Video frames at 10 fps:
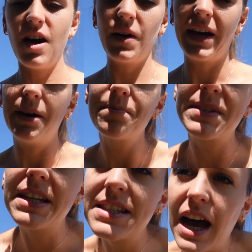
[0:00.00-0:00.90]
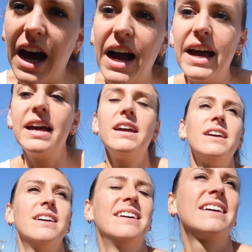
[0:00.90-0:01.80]
Okay, since I
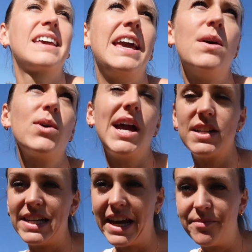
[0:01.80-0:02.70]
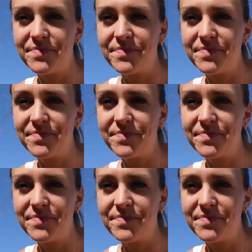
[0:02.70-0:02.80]
can't work out today,